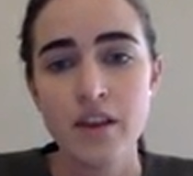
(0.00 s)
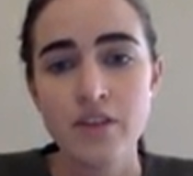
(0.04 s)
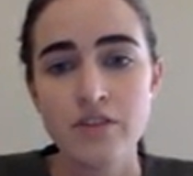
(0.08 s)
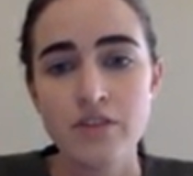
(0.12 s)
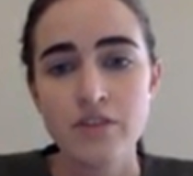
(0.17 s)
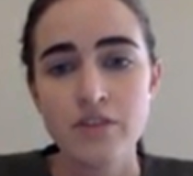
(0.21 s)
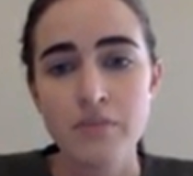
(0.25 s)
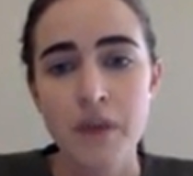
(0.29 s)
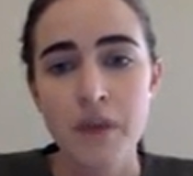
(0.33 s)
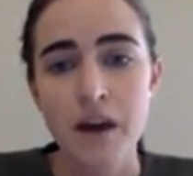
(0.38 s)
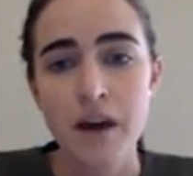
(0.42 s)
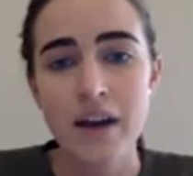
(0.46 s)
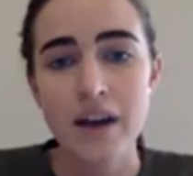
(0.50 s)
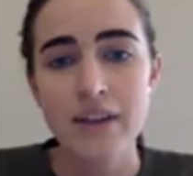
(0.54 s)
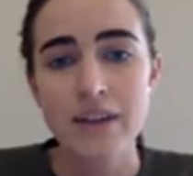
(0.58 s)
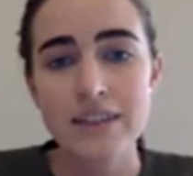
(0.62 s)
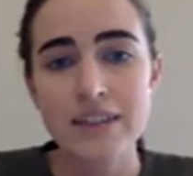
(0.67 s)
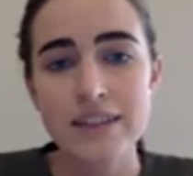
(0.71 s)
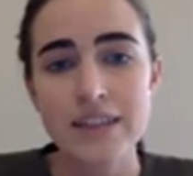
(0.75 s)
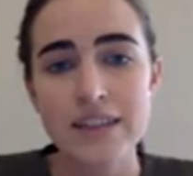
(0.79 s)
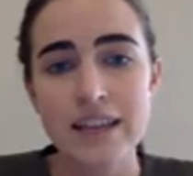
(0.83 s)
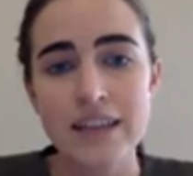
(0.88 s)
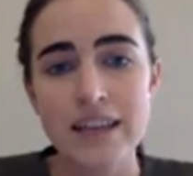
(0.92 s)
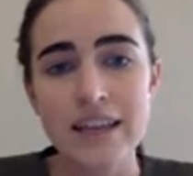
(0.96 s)
For part
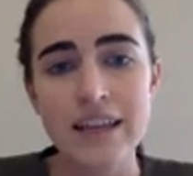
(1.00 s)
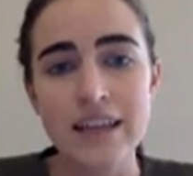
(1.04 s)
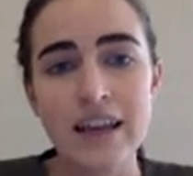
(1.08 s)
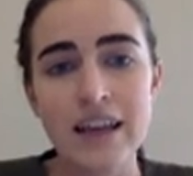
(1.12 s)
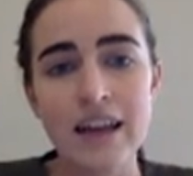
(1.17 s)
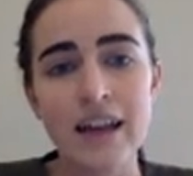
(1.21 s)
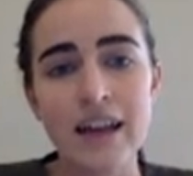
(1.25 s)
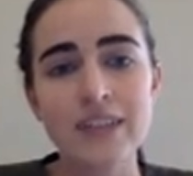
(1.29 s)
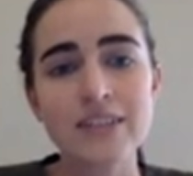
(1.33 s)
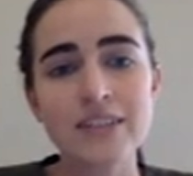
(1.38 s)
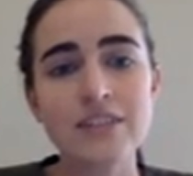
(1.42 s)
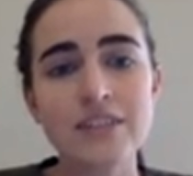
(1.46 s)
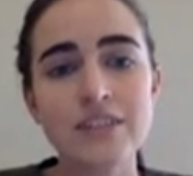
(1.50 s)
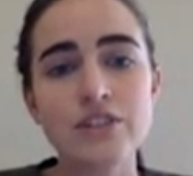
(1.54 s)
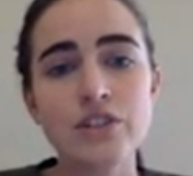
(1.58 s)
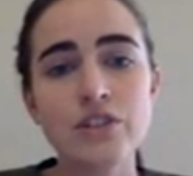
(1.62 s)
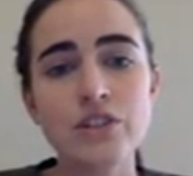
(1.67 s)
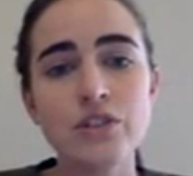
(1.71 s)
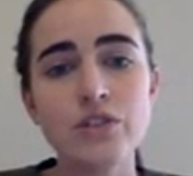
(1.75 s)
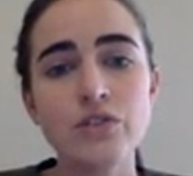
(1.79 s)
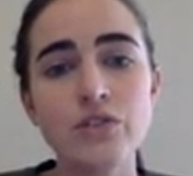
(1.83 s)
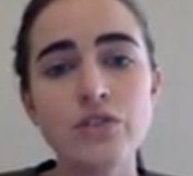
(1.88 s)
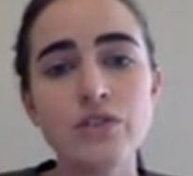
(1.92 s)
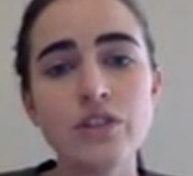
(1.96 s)
C, it asks us to
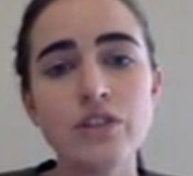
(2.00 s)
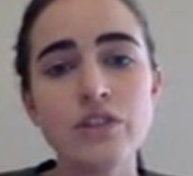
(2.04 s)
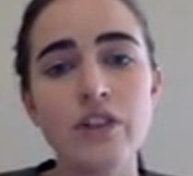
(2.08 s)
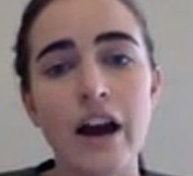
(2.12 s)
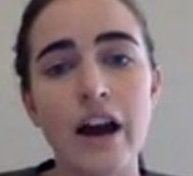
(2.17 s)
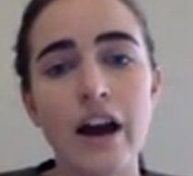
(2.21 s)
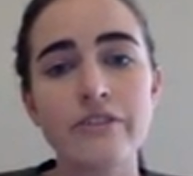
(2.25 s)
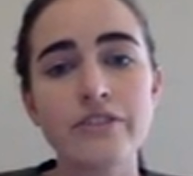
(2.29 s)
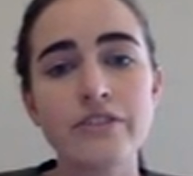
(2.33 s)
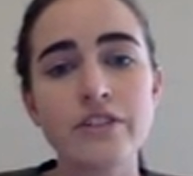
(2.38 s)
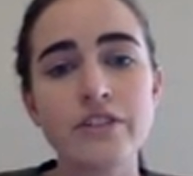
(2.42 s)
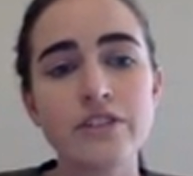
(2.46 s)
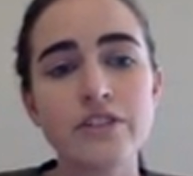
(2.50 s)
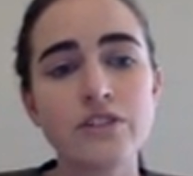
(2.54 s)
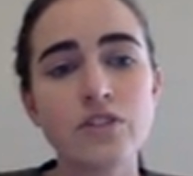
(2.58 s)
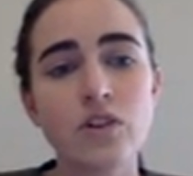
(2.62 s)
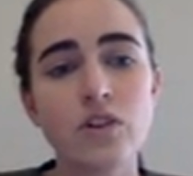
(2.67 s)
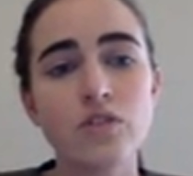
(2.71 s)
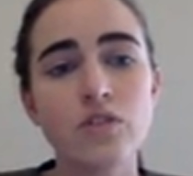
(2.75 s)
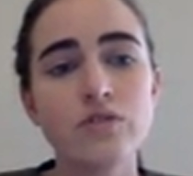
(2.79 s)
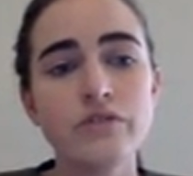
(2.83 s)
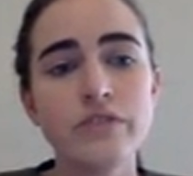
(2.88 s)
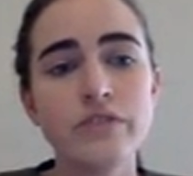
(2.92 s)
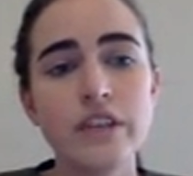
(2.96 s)
use the graph to
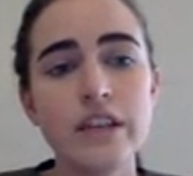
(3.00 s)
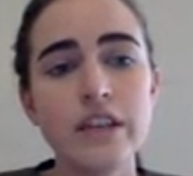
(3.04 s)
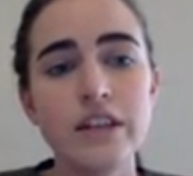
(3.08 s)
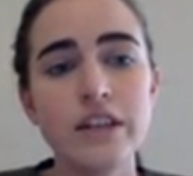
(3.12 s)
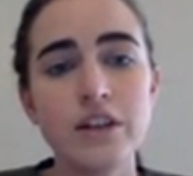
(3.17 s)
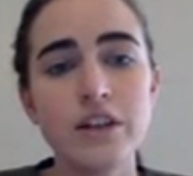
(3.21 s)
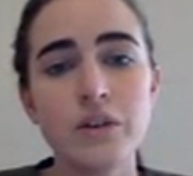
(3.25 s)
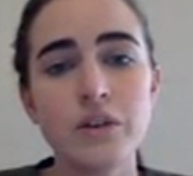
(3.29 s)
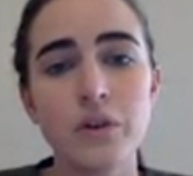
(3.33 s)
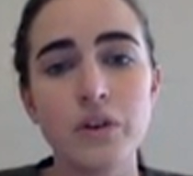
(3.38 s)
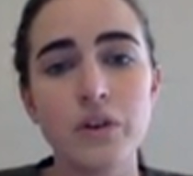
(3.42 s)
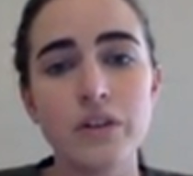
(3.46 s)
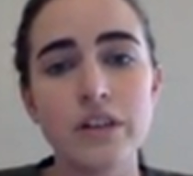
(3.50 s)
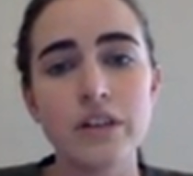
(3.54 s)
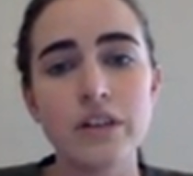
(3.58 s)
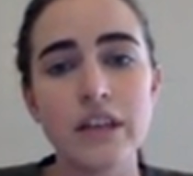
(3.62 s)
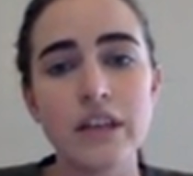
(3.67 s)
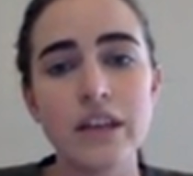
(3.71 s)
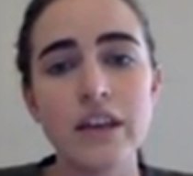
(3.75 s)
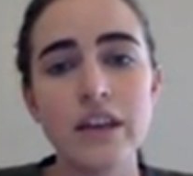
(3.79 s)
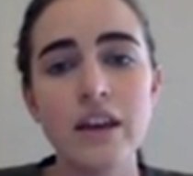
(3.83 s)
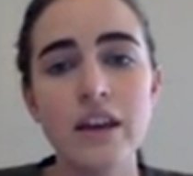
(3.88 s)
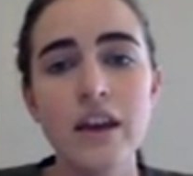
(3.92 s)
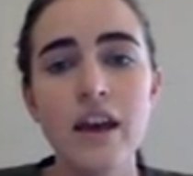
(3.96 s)
solve the
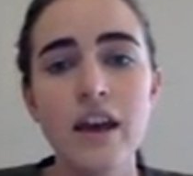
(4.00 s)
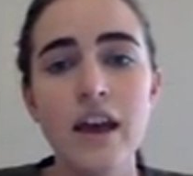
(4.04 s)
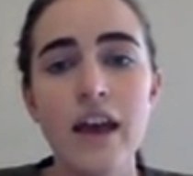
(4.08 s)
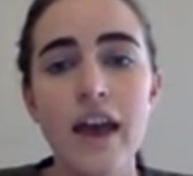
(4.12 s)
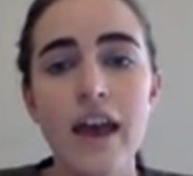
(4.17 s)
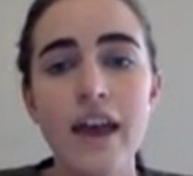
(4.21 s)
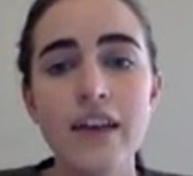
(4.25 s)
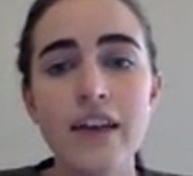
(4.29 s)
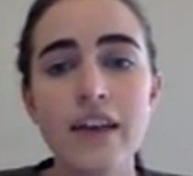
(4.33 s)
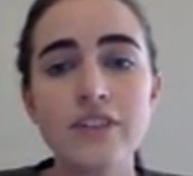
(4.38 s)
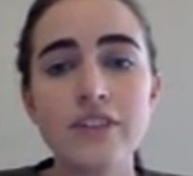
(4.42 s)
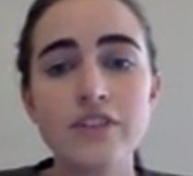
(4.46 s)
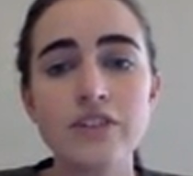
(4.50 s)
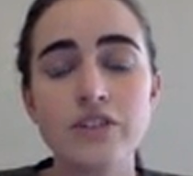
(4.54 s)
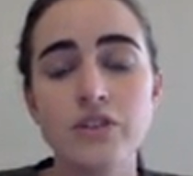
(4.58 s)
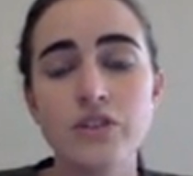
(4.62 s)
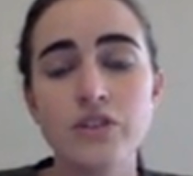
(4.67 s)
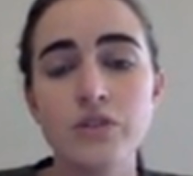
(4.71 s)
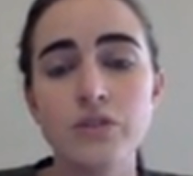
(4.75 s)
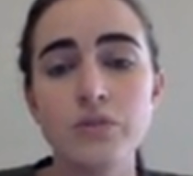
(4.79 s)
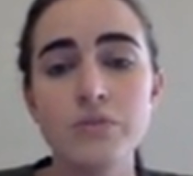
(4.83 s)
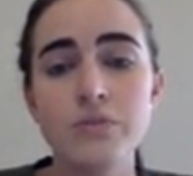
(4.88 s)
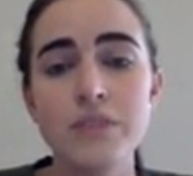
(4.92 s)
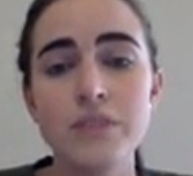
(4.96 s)
inequality x
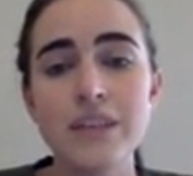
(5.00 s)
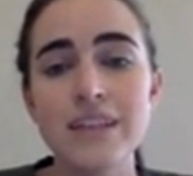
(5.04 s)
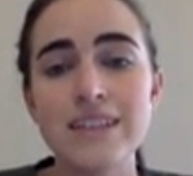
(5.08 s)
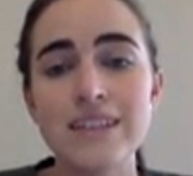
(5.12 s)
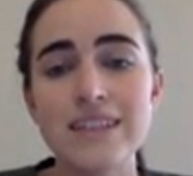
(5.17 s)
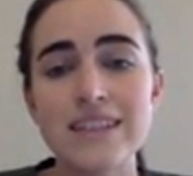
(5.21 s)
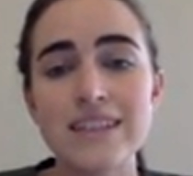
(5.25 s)
cubed is